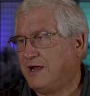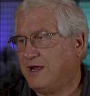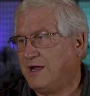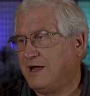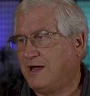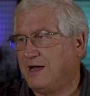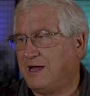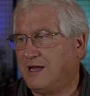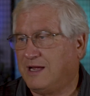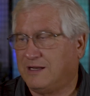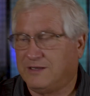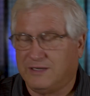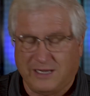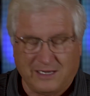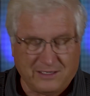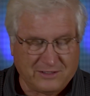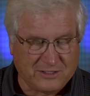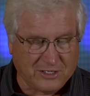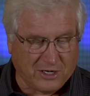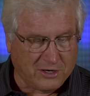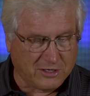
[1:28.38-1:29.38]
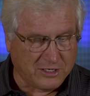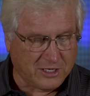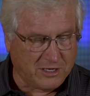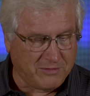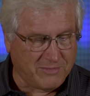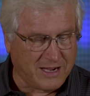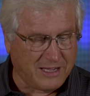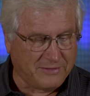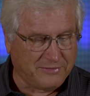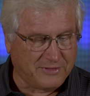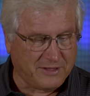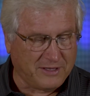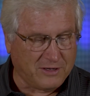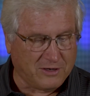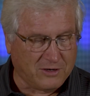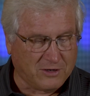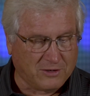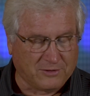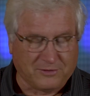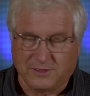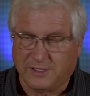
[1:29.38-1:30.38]
and talking about the
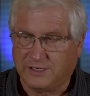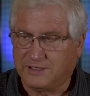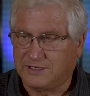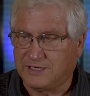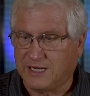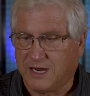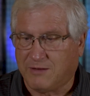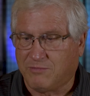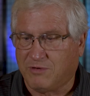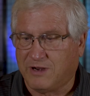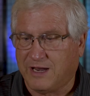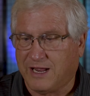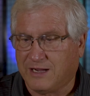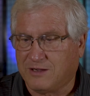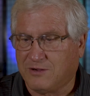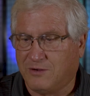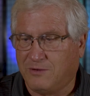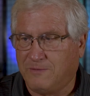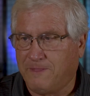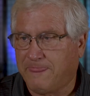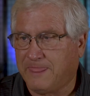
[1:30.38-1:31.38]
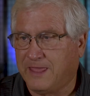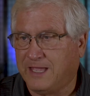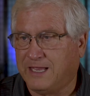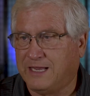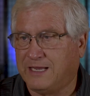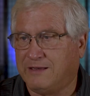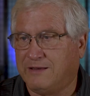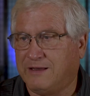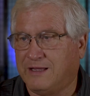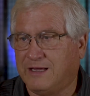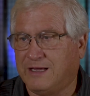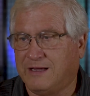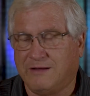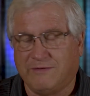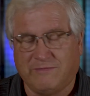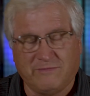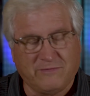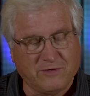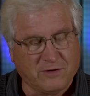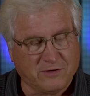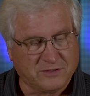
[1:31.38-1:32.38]
earthly tabernacle in
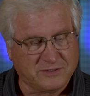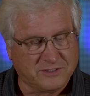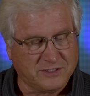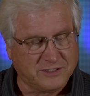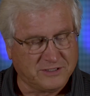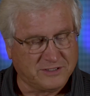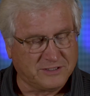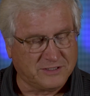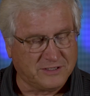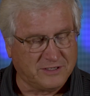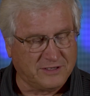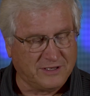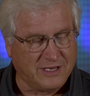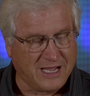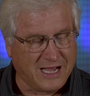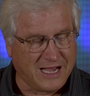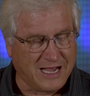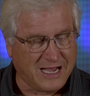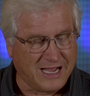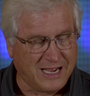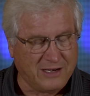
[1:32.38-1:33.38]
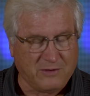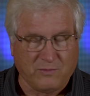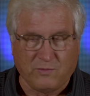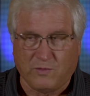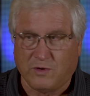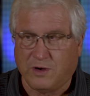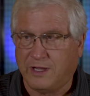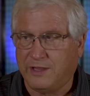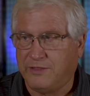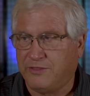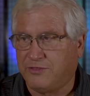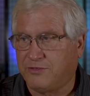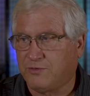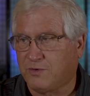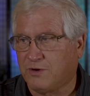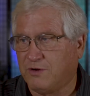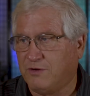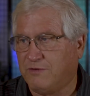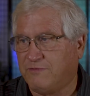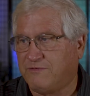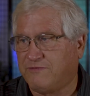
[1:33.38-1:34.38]
verses 9, 1
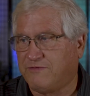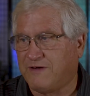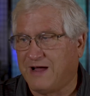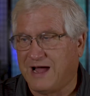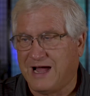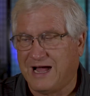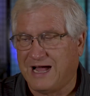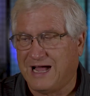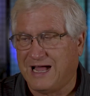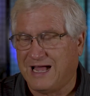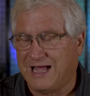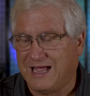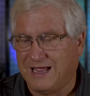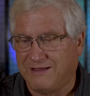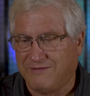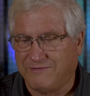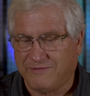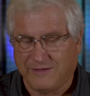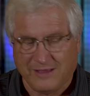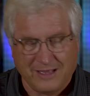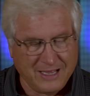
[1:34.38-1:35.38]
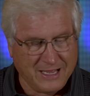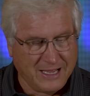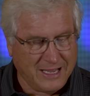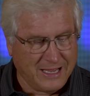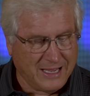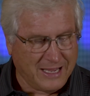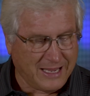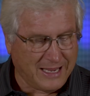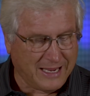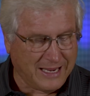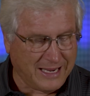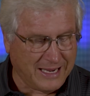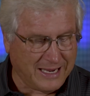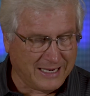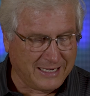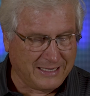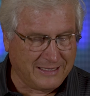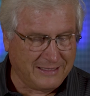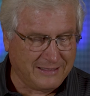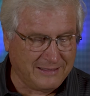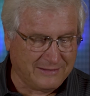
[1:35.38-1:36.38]
through 5.
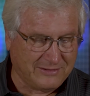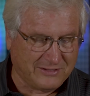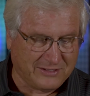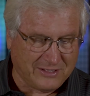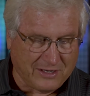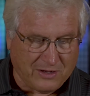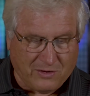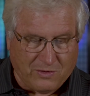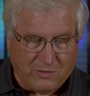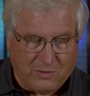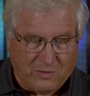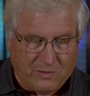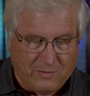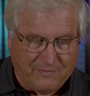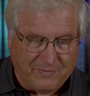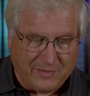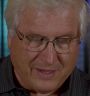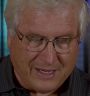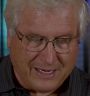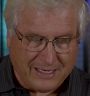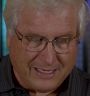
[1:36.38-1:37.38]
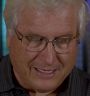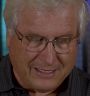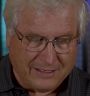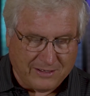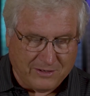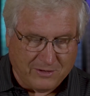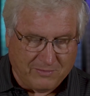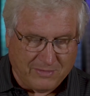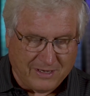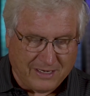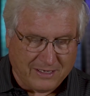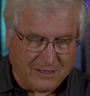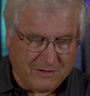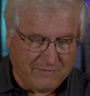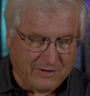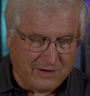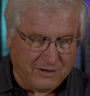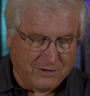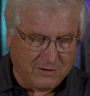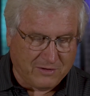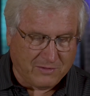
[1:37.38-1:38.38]
And so I got to go back over
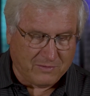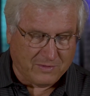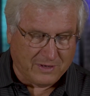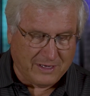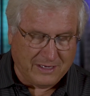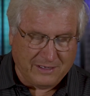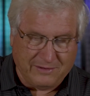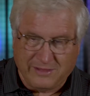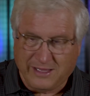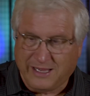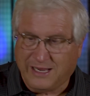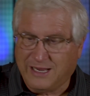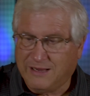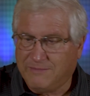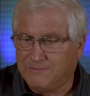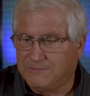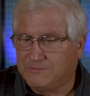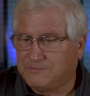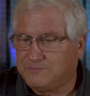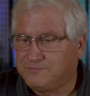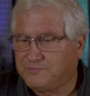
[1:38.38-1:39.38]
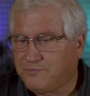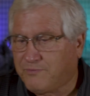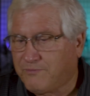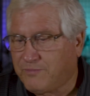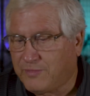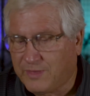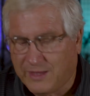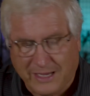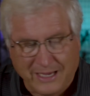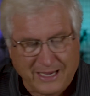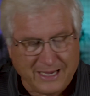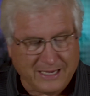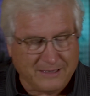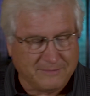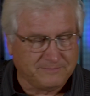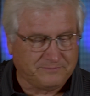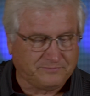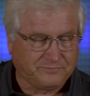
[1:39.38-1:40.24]
here to read them. Okay.